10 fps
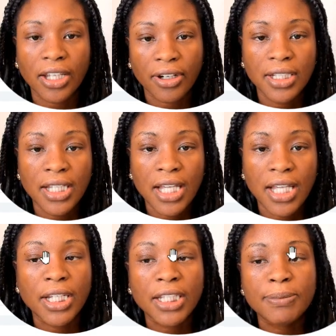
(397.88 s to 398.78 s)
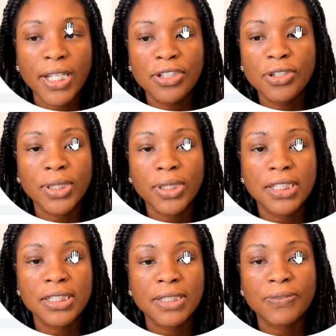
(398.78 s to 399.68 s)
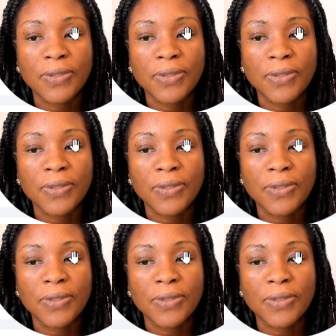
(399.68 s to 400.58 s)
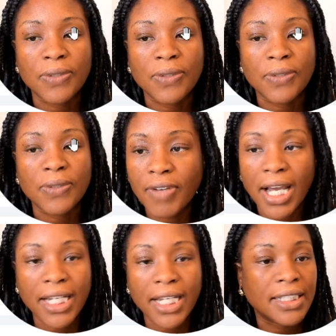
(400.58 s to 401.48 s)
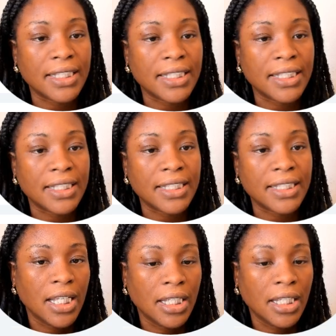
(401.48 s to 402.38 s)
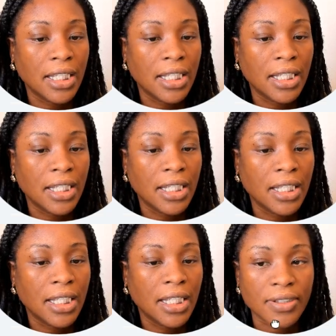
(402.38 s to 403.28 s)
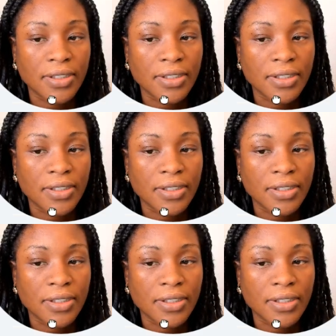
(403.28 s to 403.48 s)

there. I'm going to explain to you what this means for later on. So now we've got it. It's set. We